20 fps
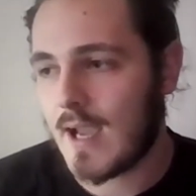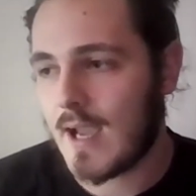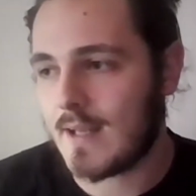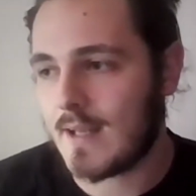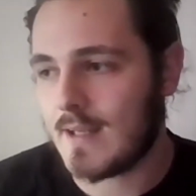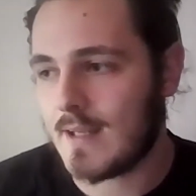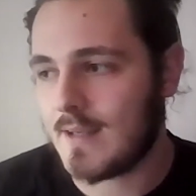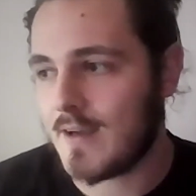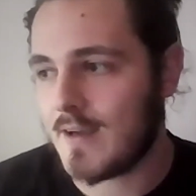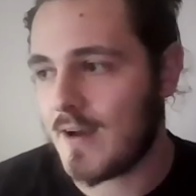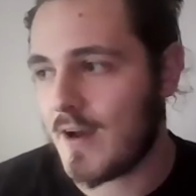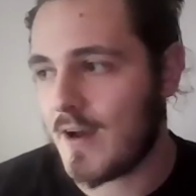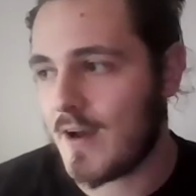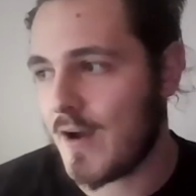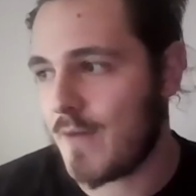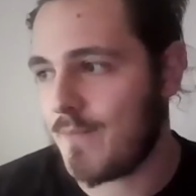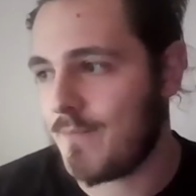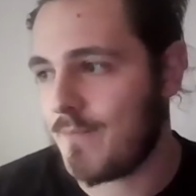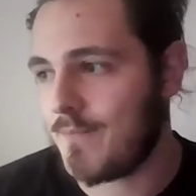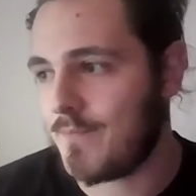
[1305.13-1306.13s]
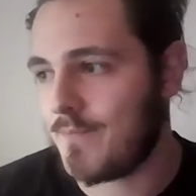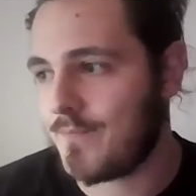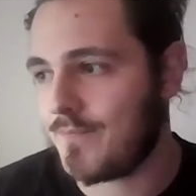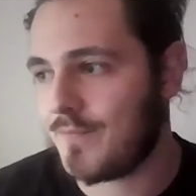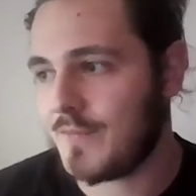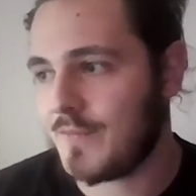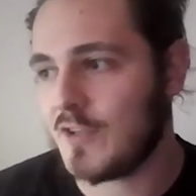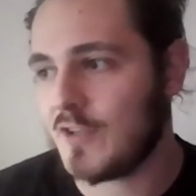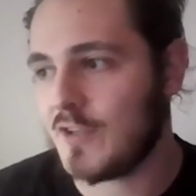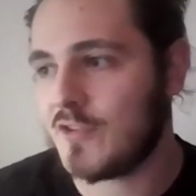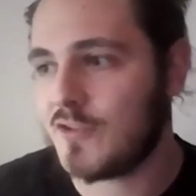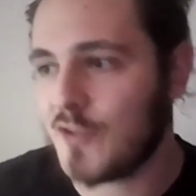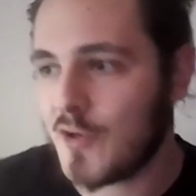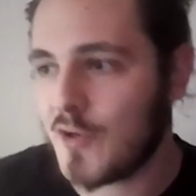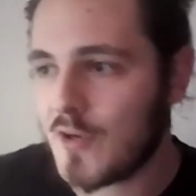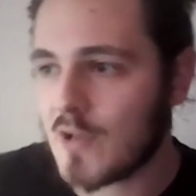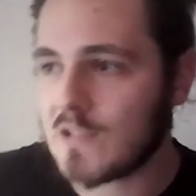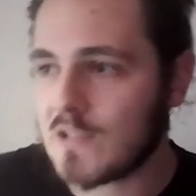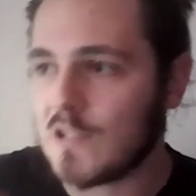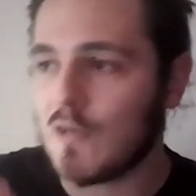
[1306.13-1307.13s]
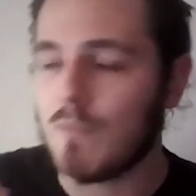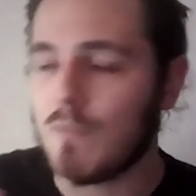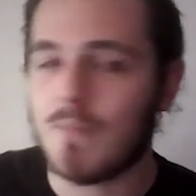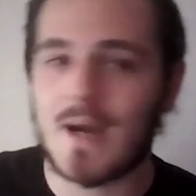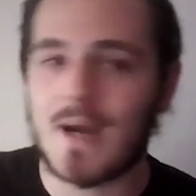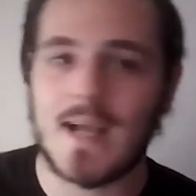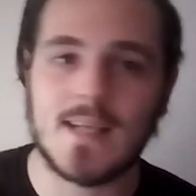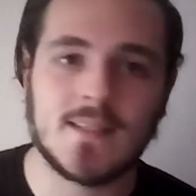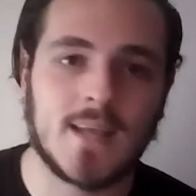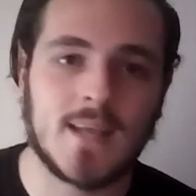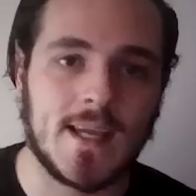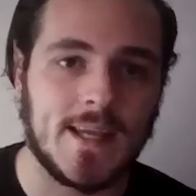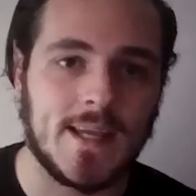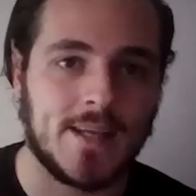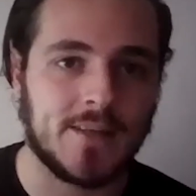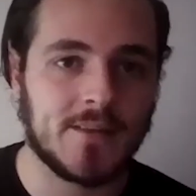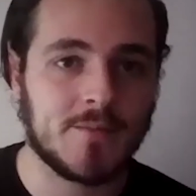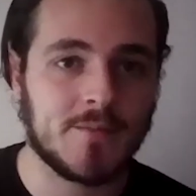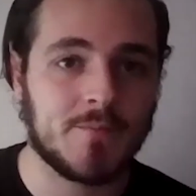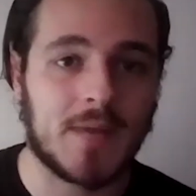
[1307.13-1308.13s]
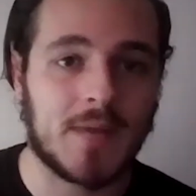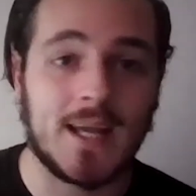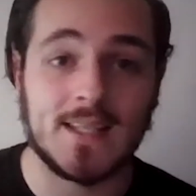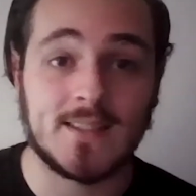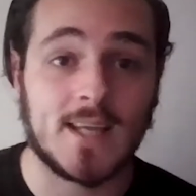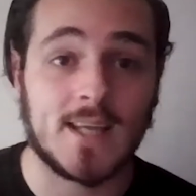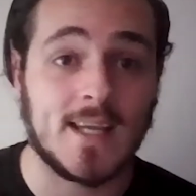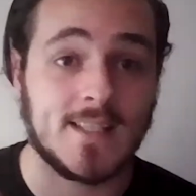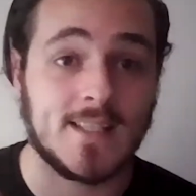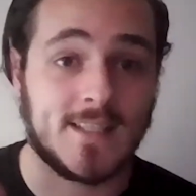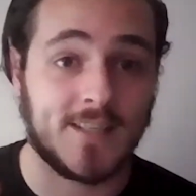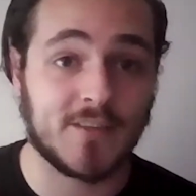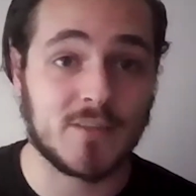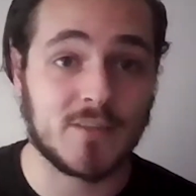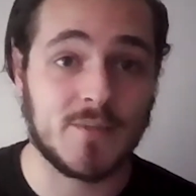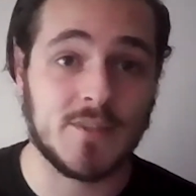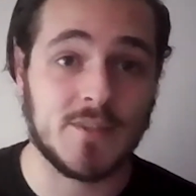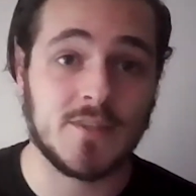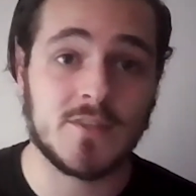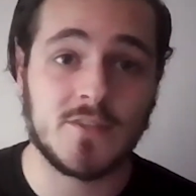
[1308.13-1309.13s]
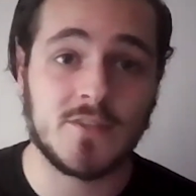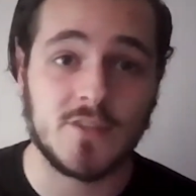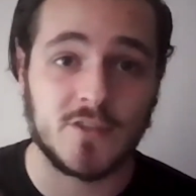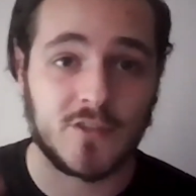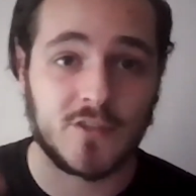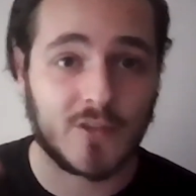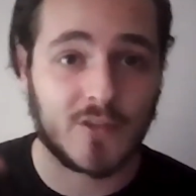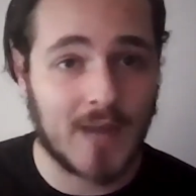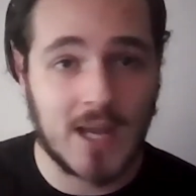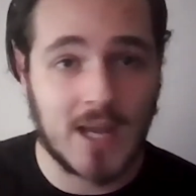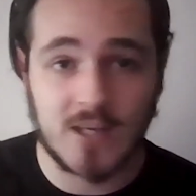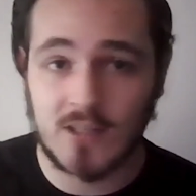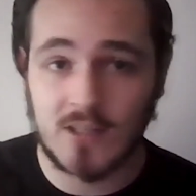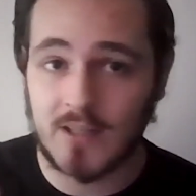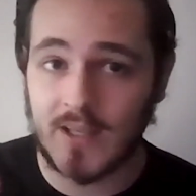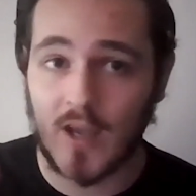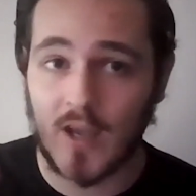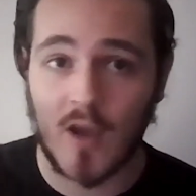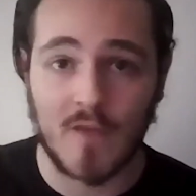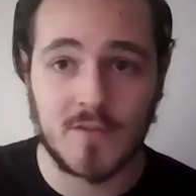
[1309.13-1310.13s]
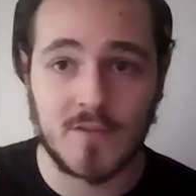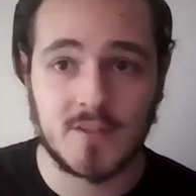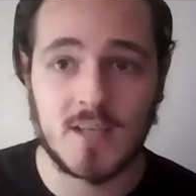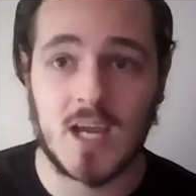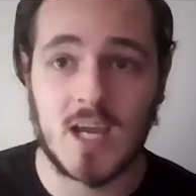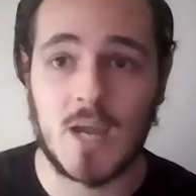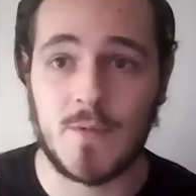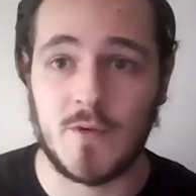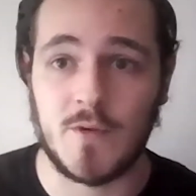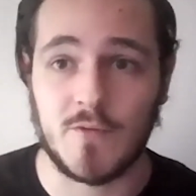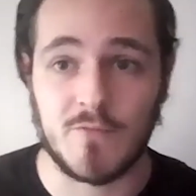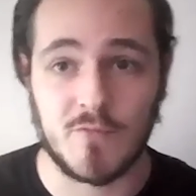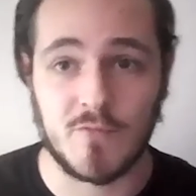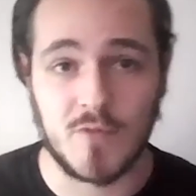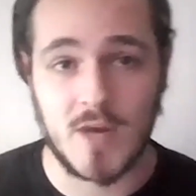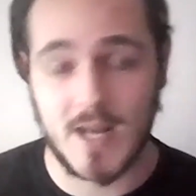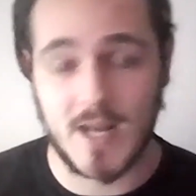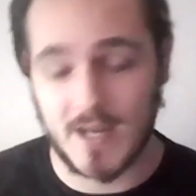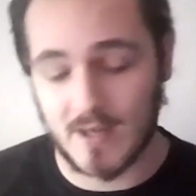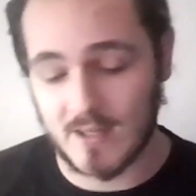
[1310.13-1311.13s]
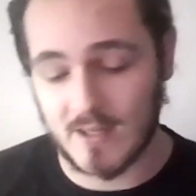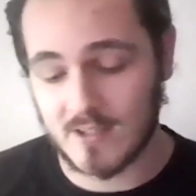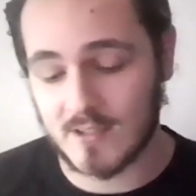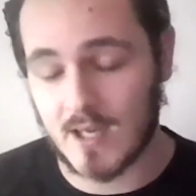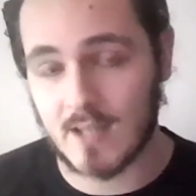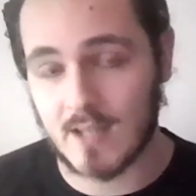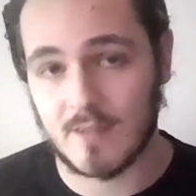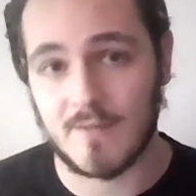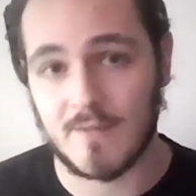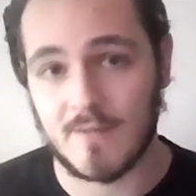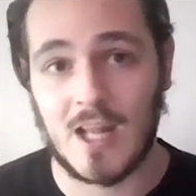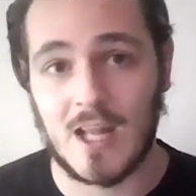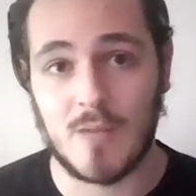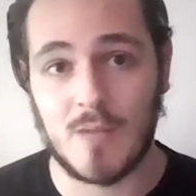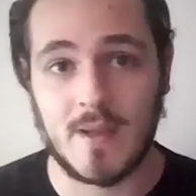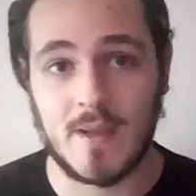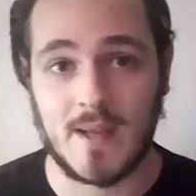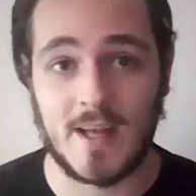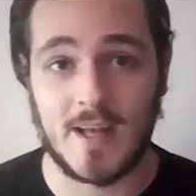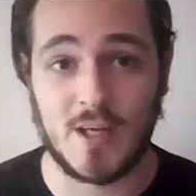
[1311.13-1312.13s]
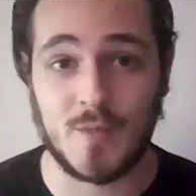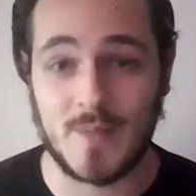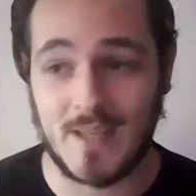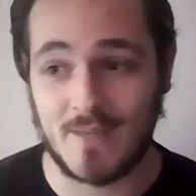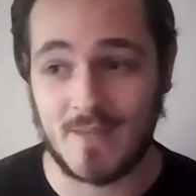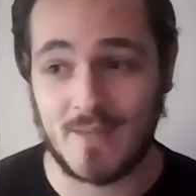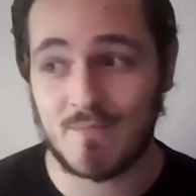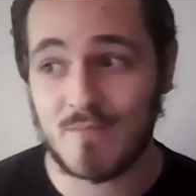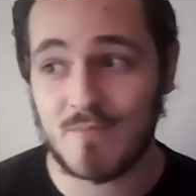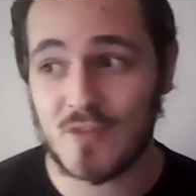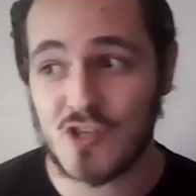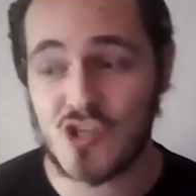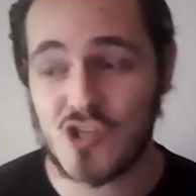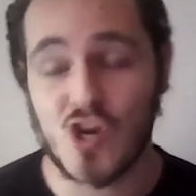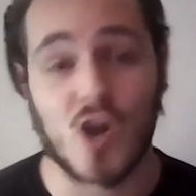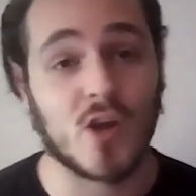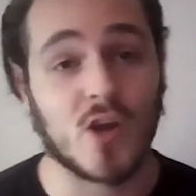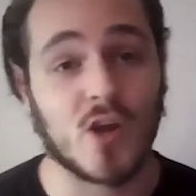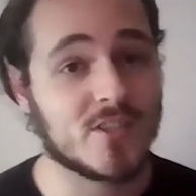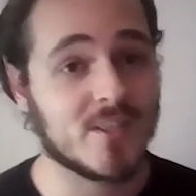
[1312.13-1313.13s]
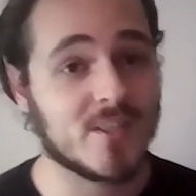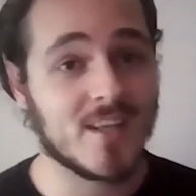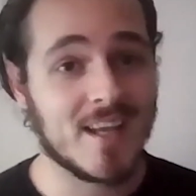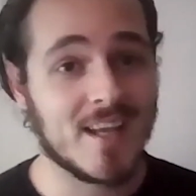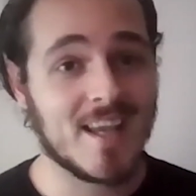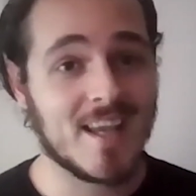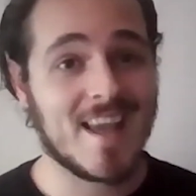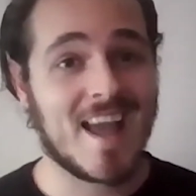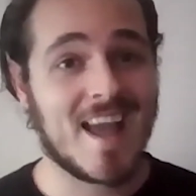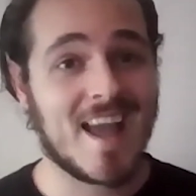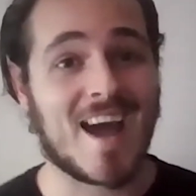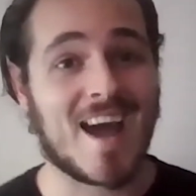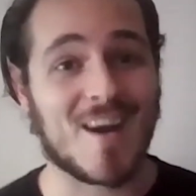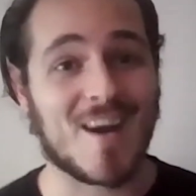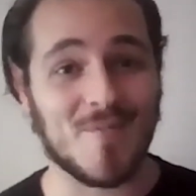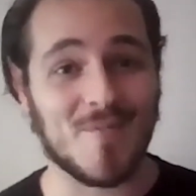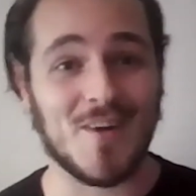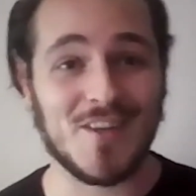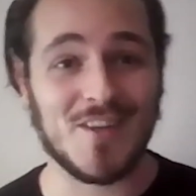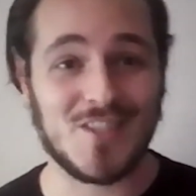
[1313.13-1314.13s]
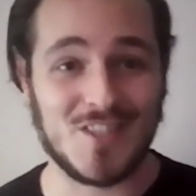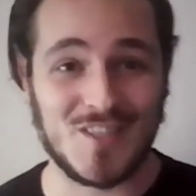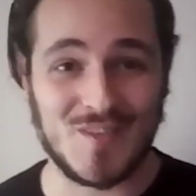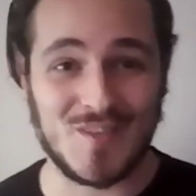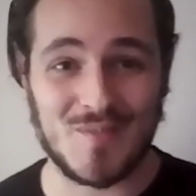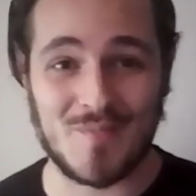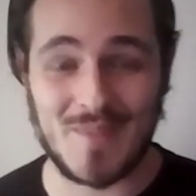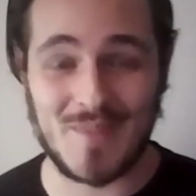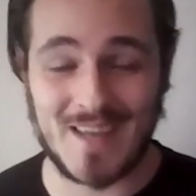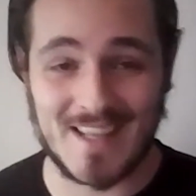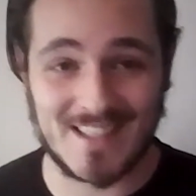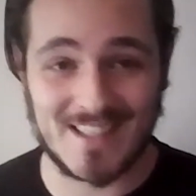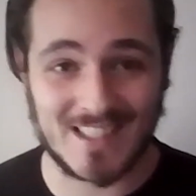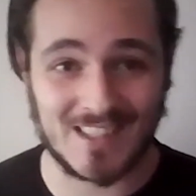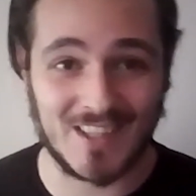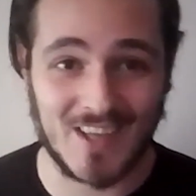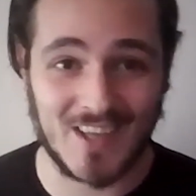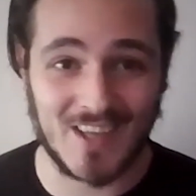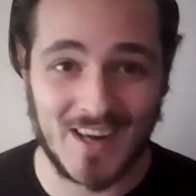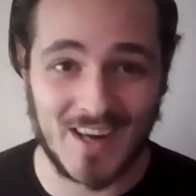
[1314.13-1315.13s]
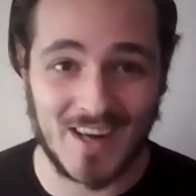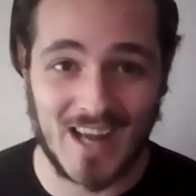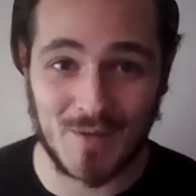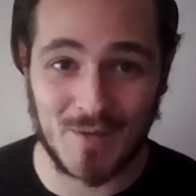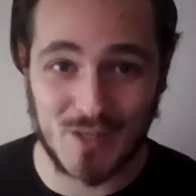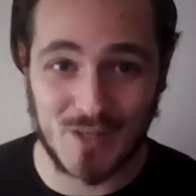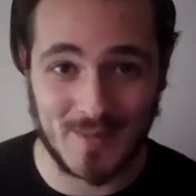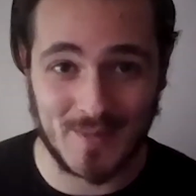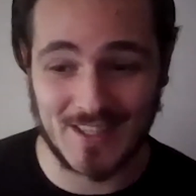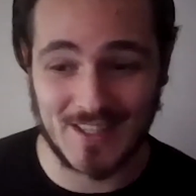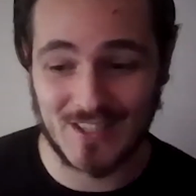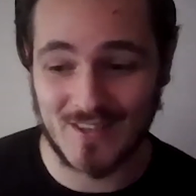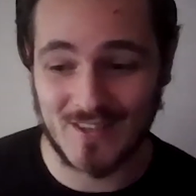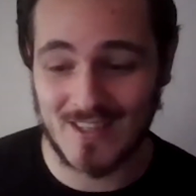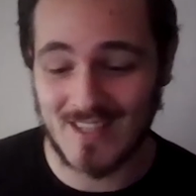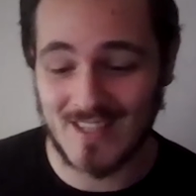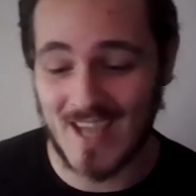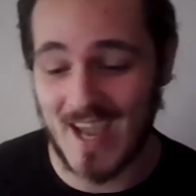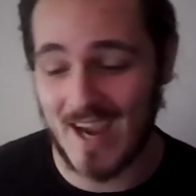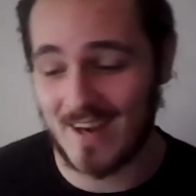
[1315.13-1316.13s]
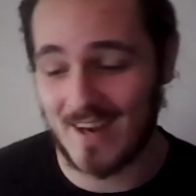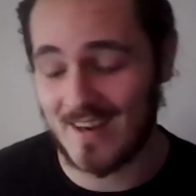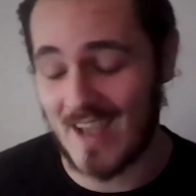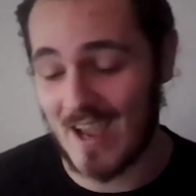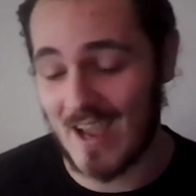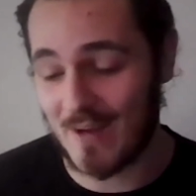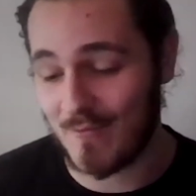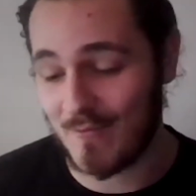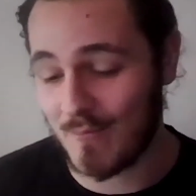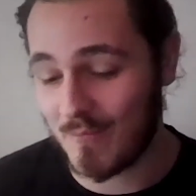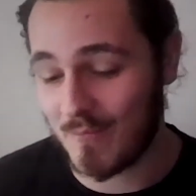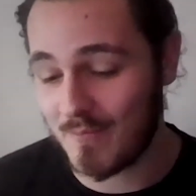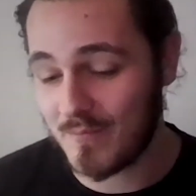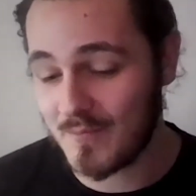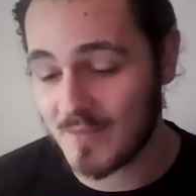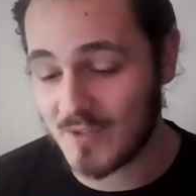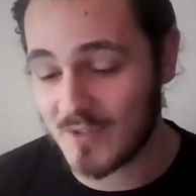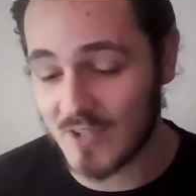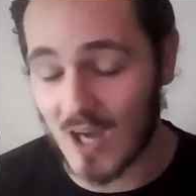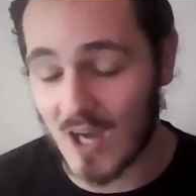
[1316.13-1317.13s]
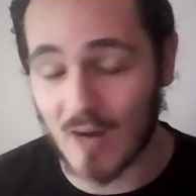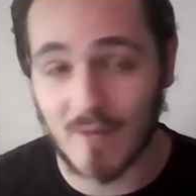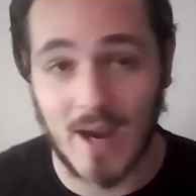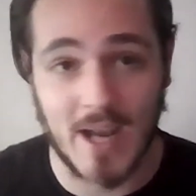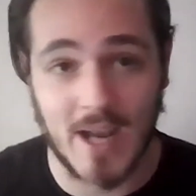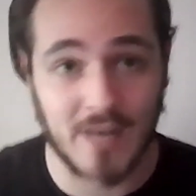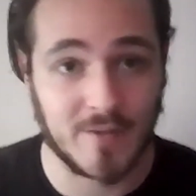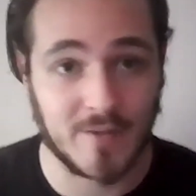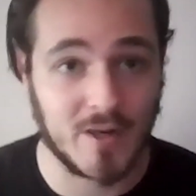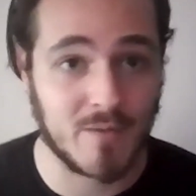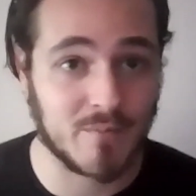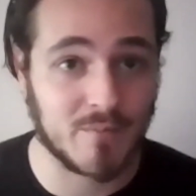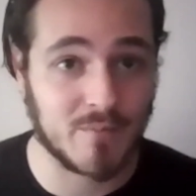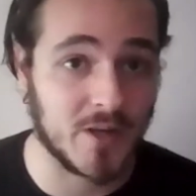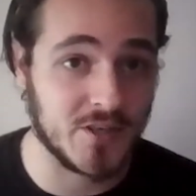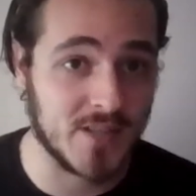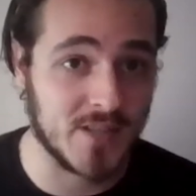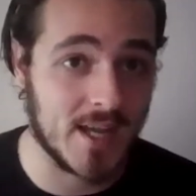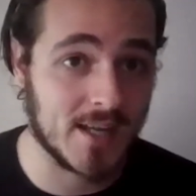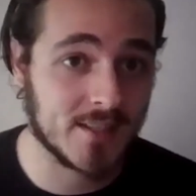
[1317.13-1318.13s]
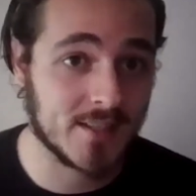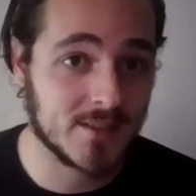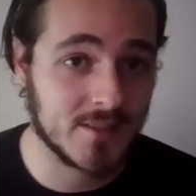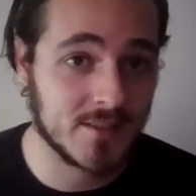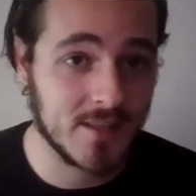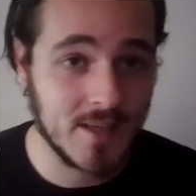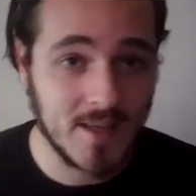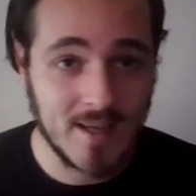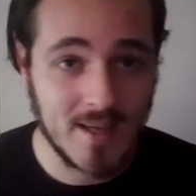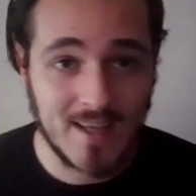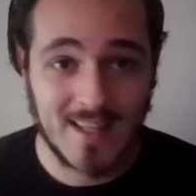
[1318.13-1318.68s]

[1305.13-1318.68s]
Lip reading: And just doing those little bite-sized increments, just gradually over time, you're really going to start developing, and you'll be shocked how much you begin to learn, how much you begin to retain, and start writing your own projects.